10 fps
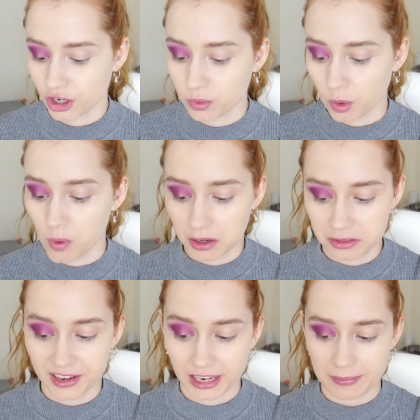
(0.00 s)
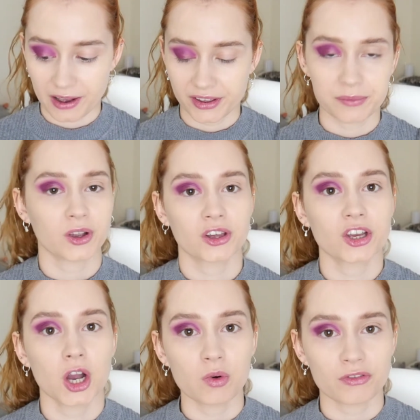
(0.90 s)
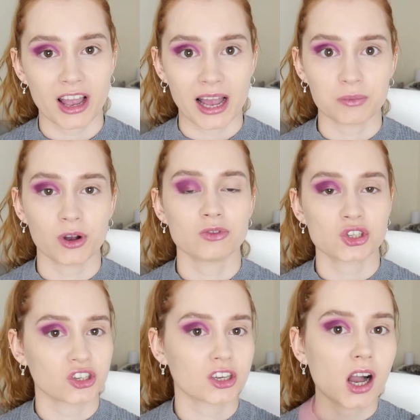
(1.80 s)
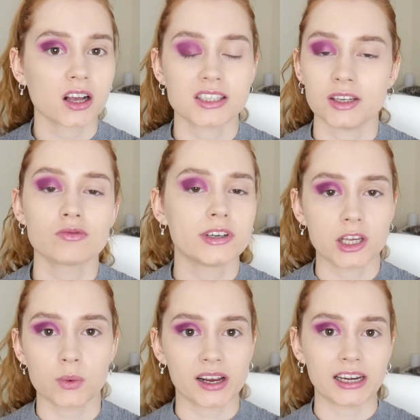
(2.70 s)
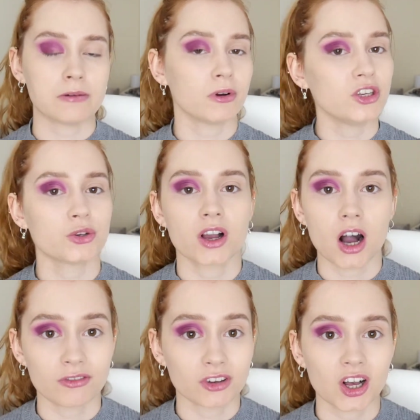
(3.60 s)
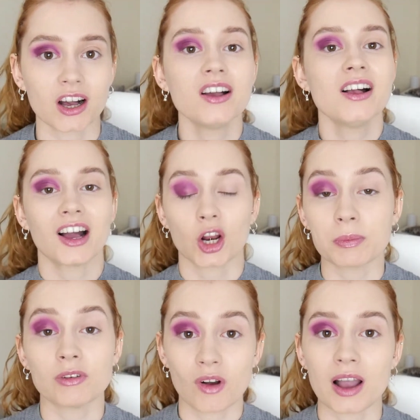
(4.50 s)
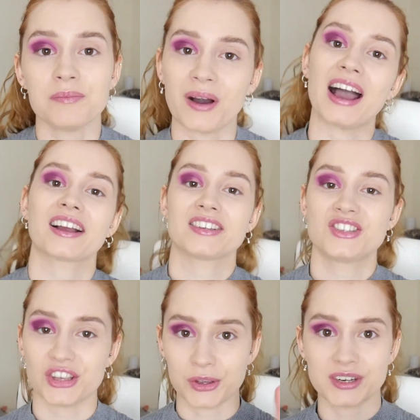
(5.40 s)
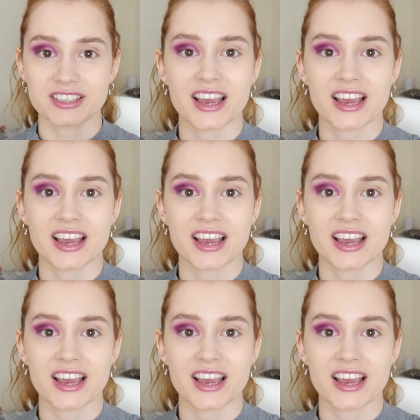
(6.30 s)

Do you know what? While I'm thinking about it, I'm going to go off camera. I'm just going to cut it really quickly. I'm only doing half a cut and I'll be right back. See you in a